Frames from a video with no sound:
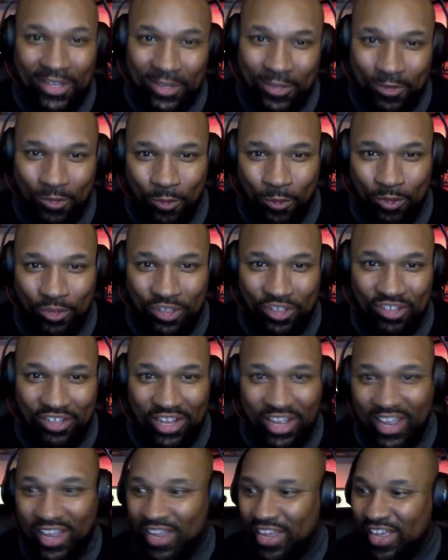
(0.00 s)
So it's just
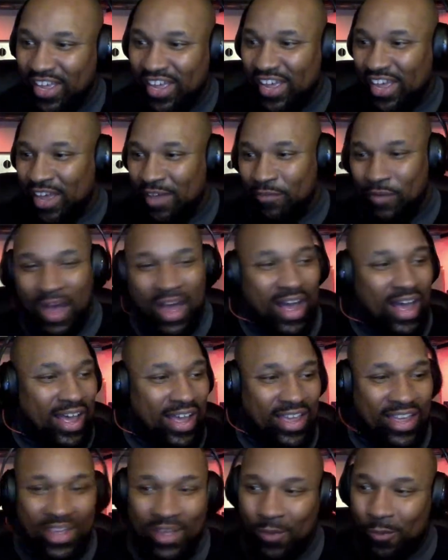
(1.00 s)
like if I
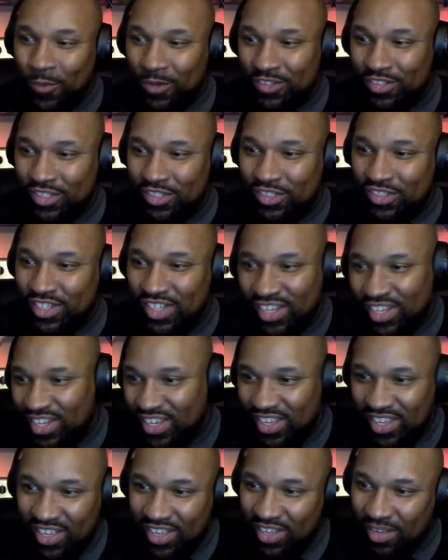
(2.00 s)
was to see
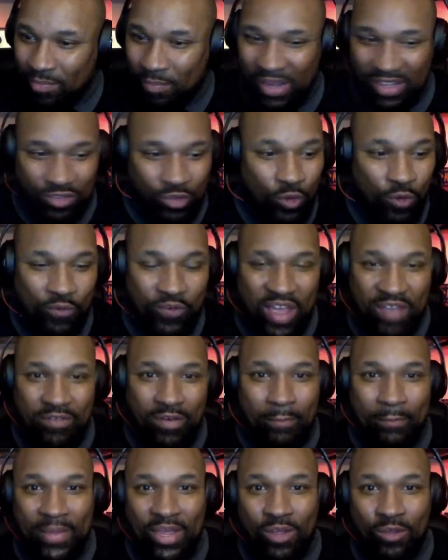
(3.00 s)
my two favorite
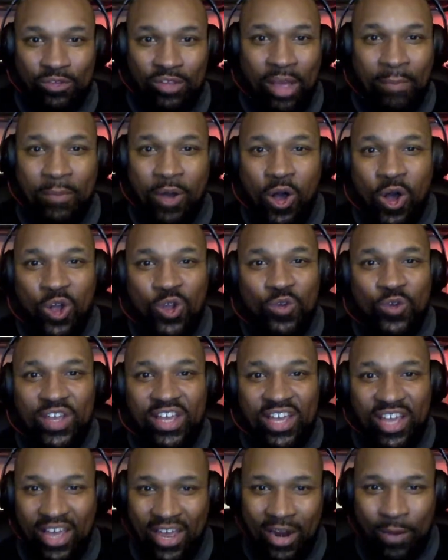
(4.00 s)
meals, I'm hungry
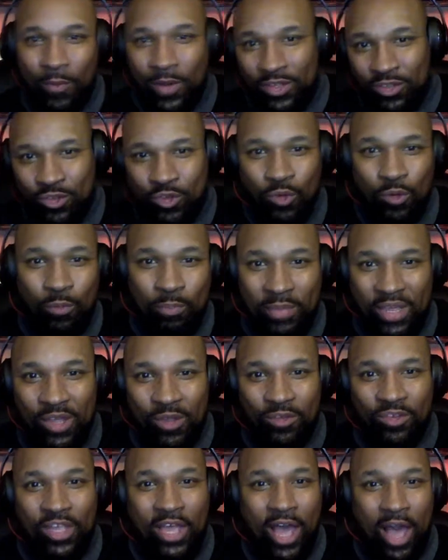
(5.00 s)
and I want two
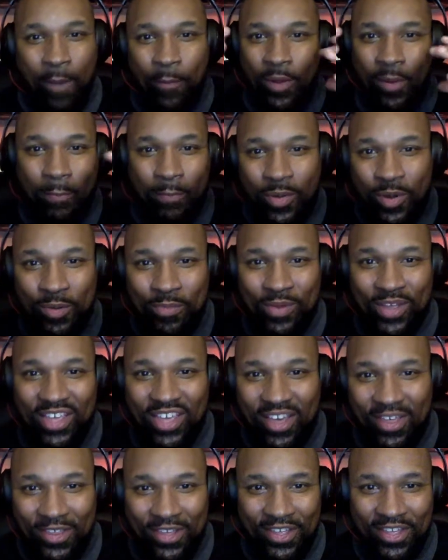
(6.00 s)
meals, I'm going to put them
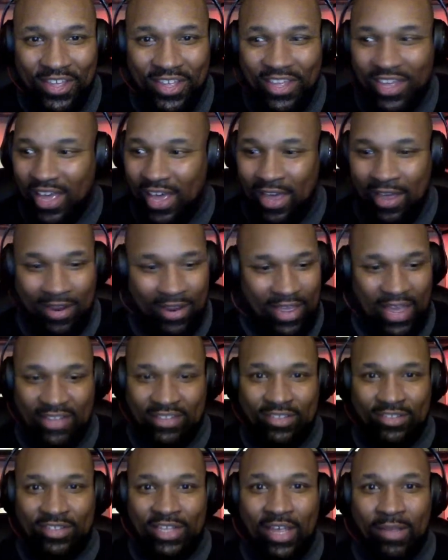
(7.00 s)
together and at the
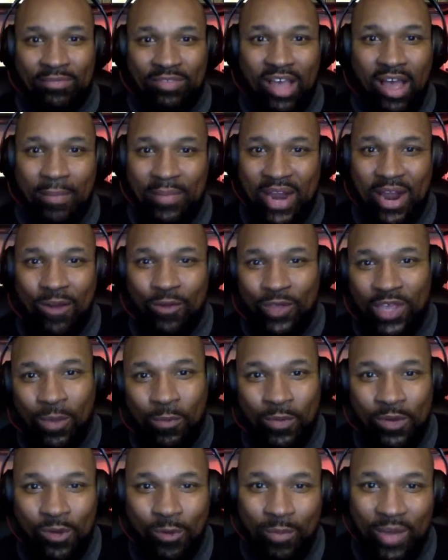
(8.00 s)
same time, and I don't care
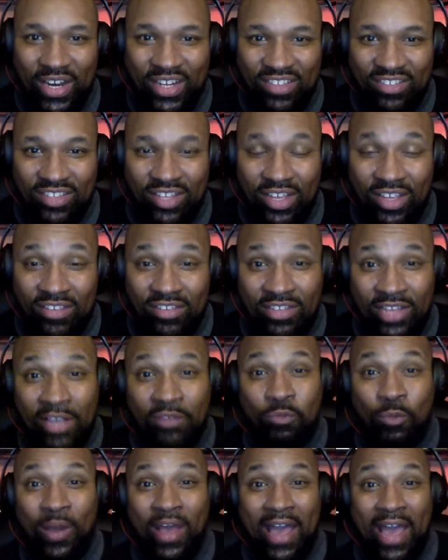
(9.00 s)
what nobody says. That's
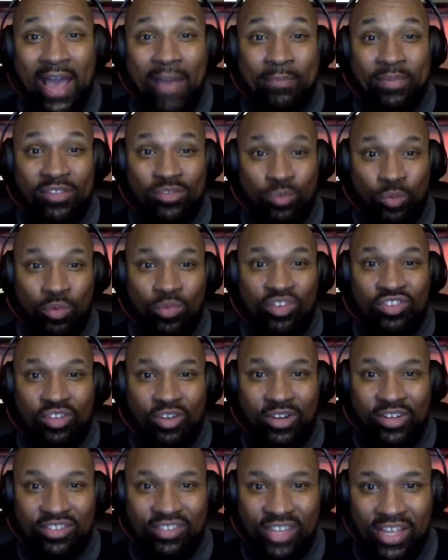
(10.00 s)
what happens when we
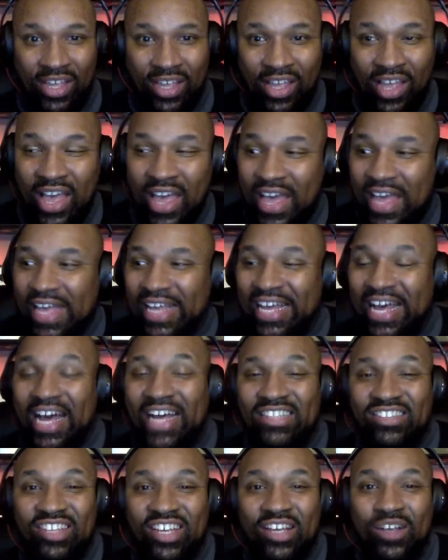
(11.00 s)
started seeing
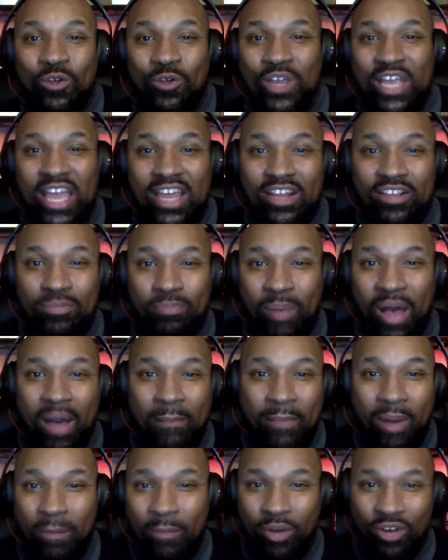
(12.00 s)
content creators pop
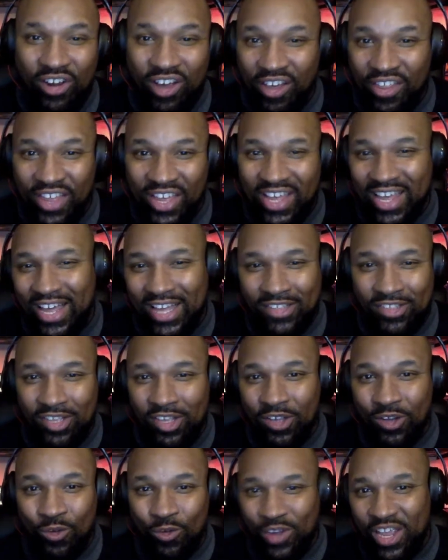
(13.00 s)
up on other
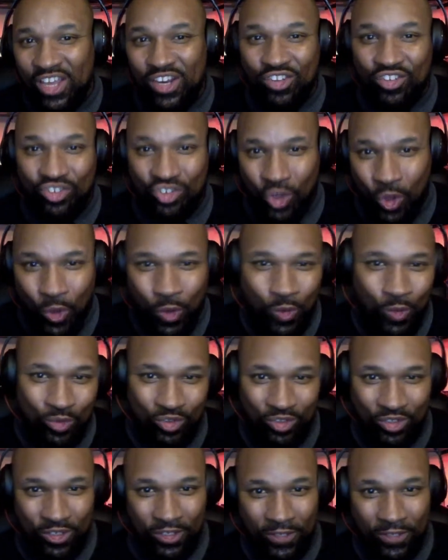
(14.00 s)
content creator shows.